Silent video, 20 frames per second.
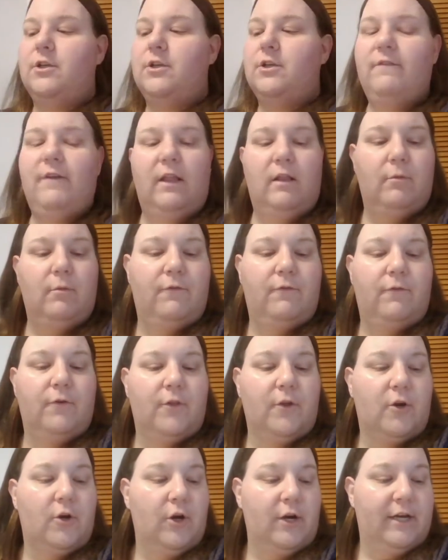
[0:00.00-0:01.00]
available for
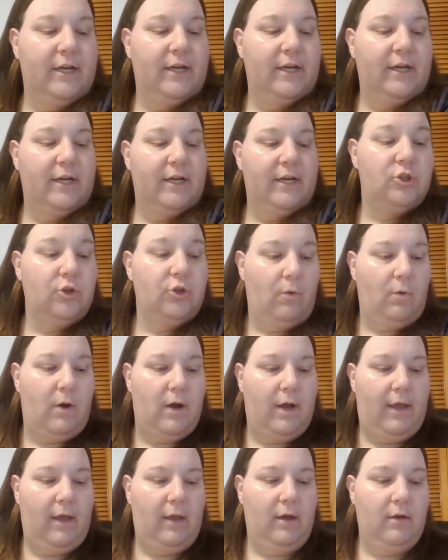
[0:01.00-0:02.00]
the Cricut
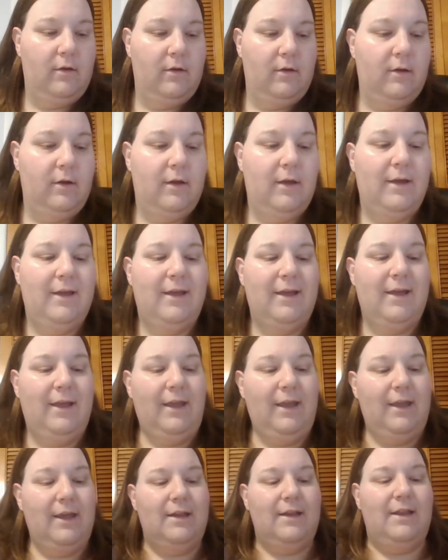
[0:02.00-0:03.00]
Joy
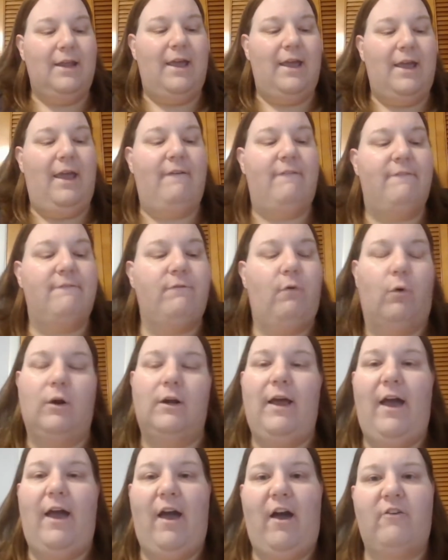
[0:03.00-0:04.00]
in a
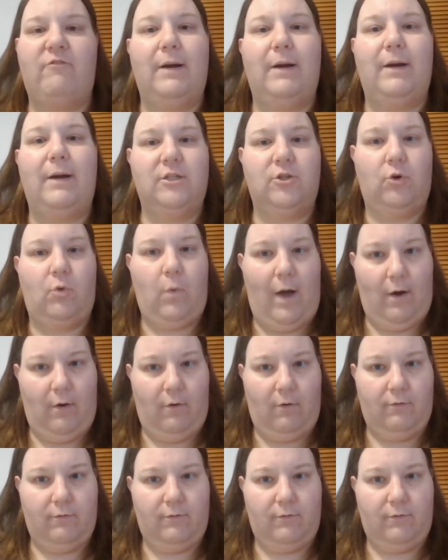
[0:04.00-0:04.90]
4.5 by 12.